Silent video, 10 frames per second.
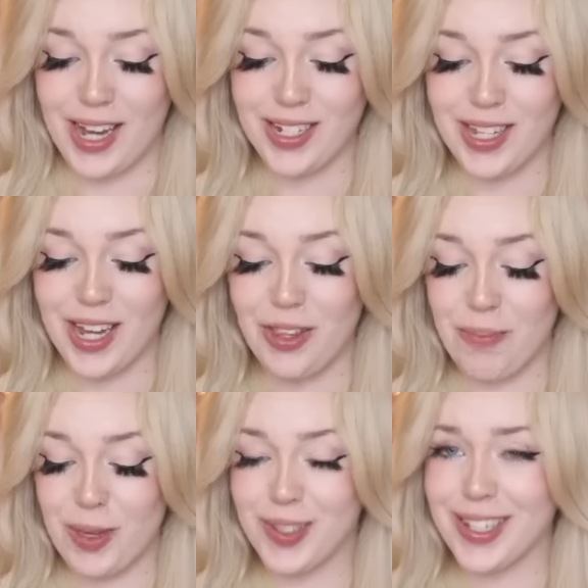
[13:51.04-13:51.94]
I just hate the
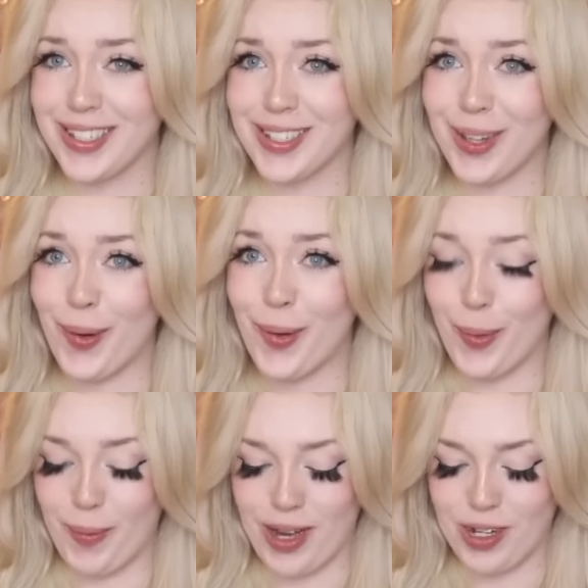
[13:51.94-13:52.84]
music
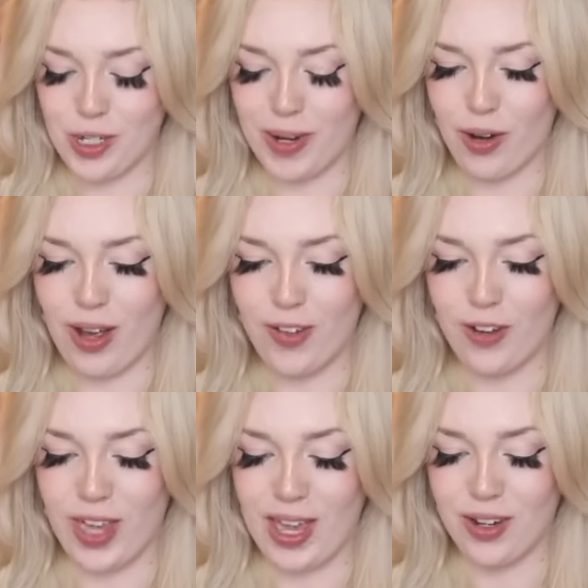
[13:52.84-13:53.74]
so much, but I don't have
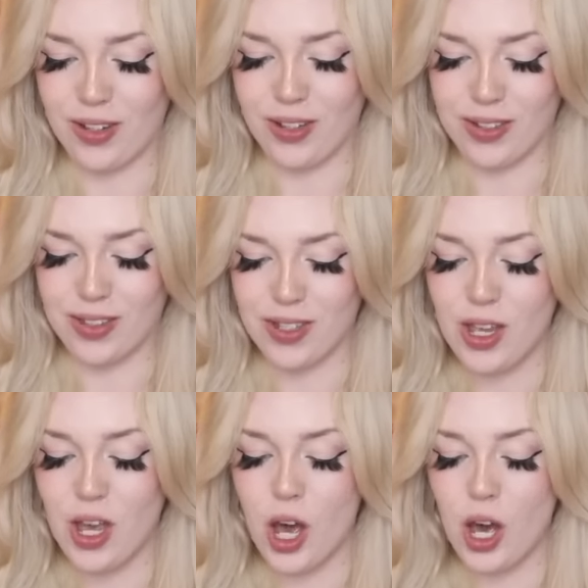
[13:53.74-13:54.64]
enough candles.
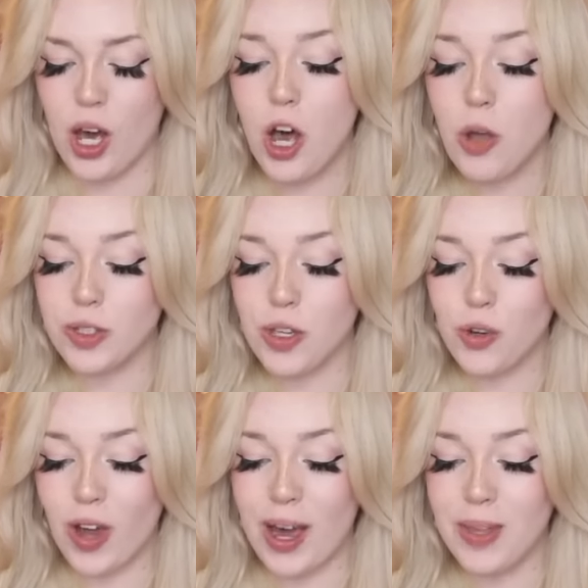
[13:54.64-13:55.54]
Oh, so
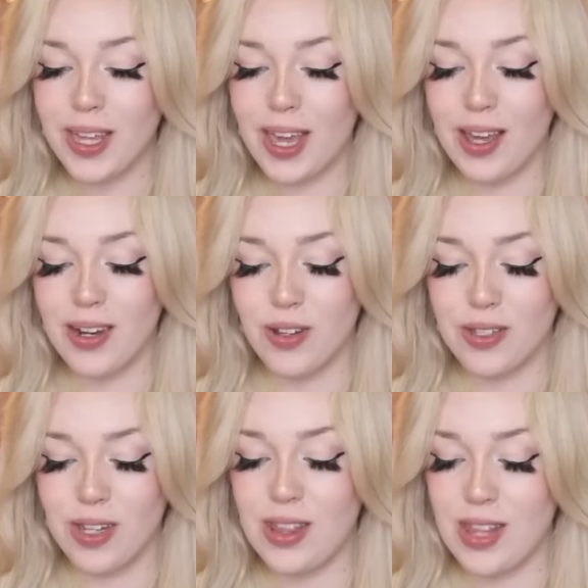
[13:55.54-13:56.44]
you grab the
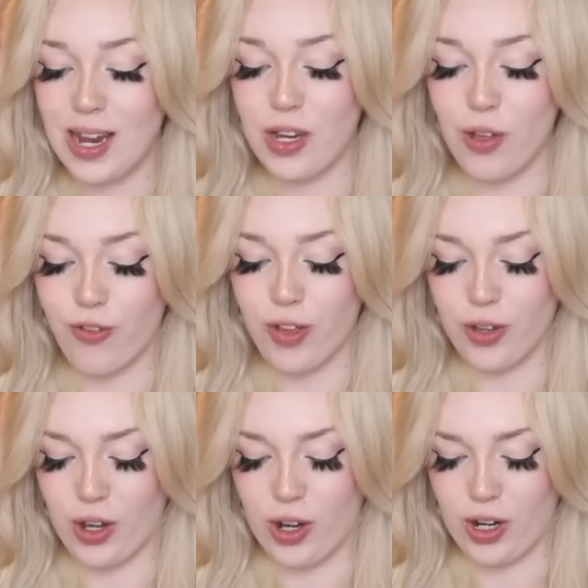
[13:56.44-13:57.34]
candles and then you fill
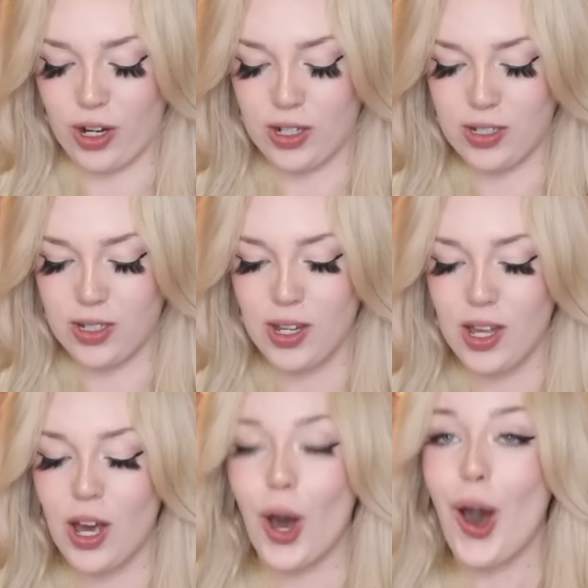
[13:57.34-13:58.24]
the heart.
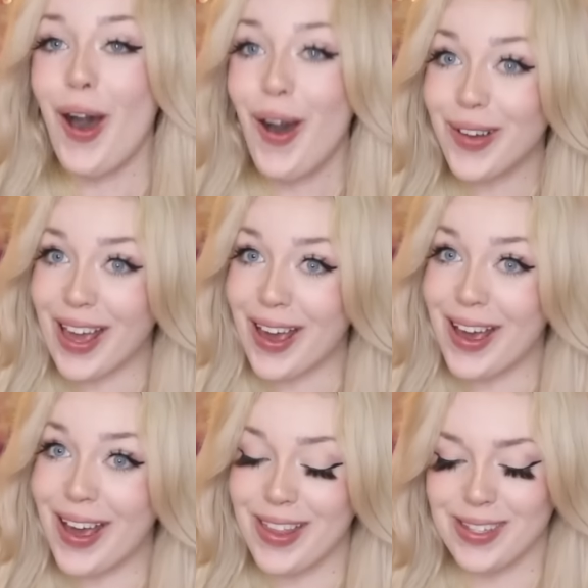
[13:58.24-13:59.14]

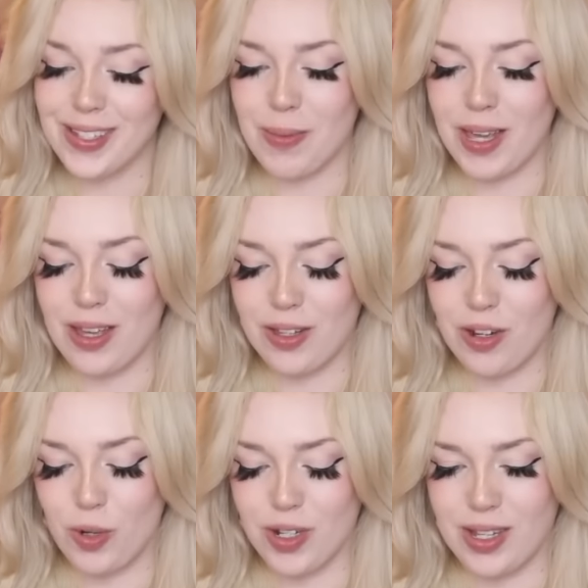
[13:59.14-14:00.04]
Okay, this is making a
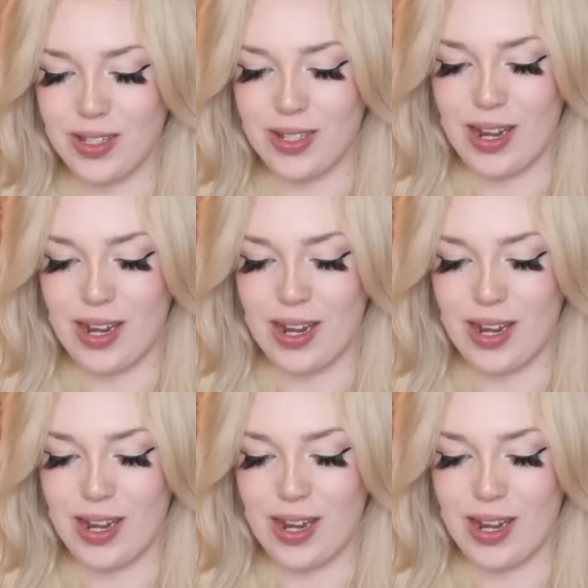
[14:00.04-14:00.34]
little more sense